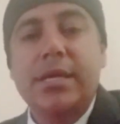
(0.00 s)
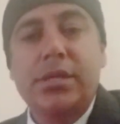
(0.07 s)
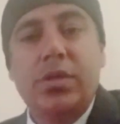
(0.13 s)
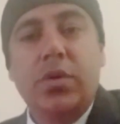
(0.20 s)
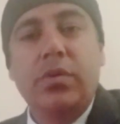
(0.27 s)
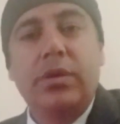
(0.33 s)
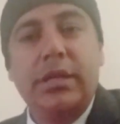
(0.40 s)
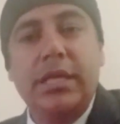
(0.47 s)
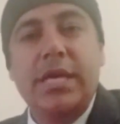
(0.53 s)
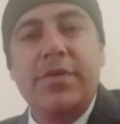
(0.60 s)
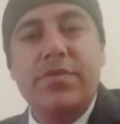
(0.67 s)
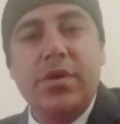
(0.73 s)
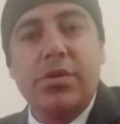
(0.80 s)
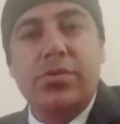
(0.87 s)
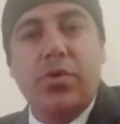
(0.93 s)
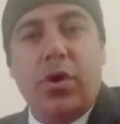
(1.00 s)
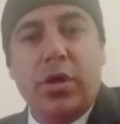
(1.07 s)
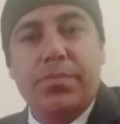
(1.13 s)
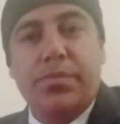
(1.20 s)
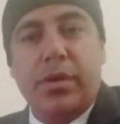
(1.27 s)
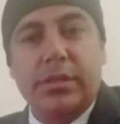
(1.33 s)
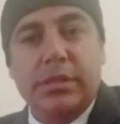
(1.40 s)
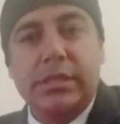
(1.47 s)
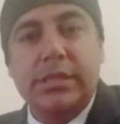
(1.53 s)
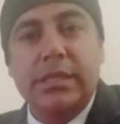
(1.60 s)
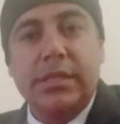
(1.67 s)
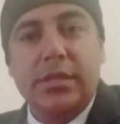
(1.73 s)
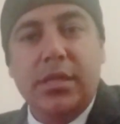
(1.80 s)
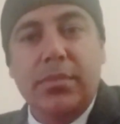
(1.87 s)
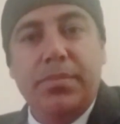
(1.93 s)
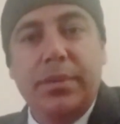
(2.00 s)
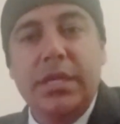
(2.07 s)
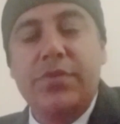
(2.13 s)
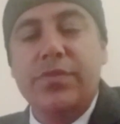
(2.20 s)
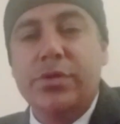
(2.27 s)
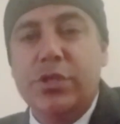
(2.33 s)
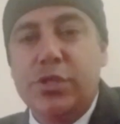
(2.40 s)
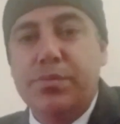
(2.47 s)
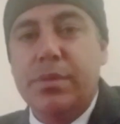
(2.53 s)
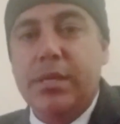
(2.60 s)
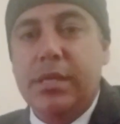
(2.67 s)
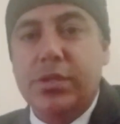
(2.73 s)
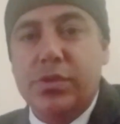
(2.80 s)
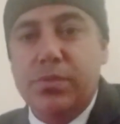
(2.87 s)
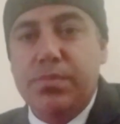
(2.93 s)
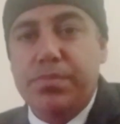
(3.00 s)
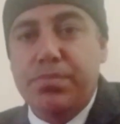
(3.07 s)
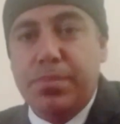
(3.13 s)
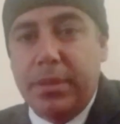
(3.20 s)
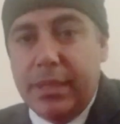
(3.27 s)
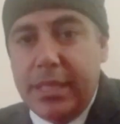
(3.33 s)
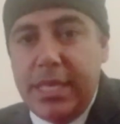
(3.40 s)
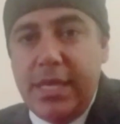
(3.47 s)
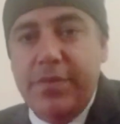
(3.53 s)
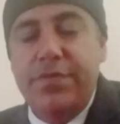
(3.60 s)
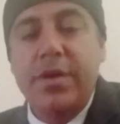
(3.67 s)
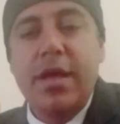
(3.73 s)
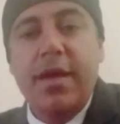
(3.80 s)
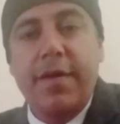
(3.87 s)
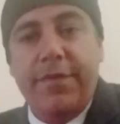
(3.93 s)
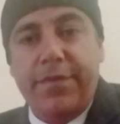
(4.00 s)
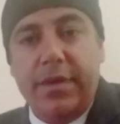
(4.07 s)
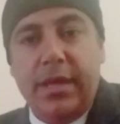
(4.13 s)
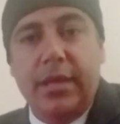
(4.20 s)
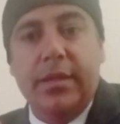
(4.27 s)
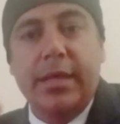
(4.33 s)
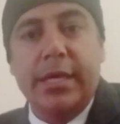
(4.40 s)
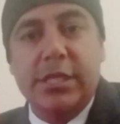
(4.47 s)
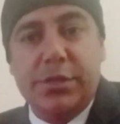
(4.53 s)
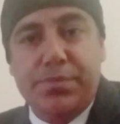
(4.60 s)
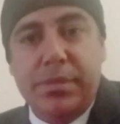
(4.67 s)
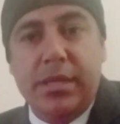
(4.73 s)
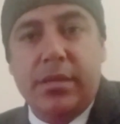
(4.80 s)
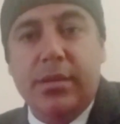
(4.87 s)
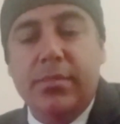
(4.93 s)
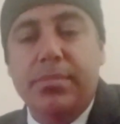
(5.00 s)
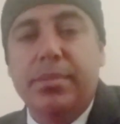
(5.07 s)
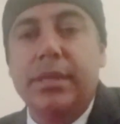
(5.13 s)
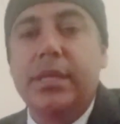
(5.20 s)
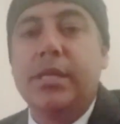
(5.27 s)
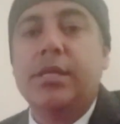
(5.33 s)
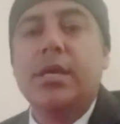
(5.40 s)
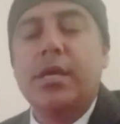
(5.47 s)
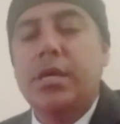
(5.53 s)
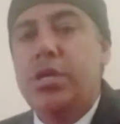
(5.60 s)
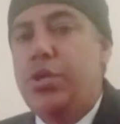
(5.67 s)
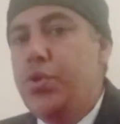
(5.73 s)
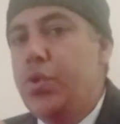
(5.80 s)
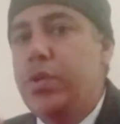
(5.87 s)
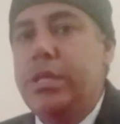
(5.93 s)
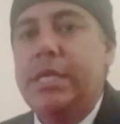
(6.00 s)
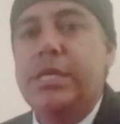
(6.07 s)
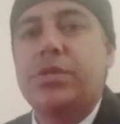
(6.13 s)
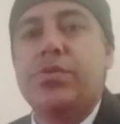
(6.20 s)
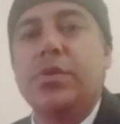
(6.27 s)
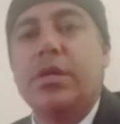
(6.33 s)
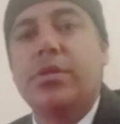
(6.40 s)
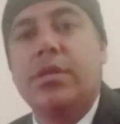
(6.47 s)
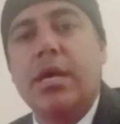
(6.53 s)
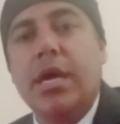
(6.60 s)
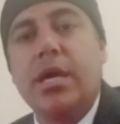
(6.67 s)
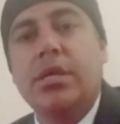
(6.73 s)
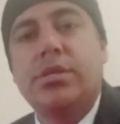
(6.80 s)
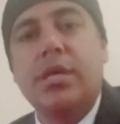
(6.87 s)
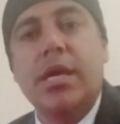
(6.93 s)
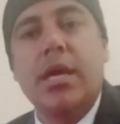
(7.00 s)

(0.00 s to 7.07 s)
Don't leave your thought process incomplete when you're speaking. So believe, feel, and speak complete. Do these three things,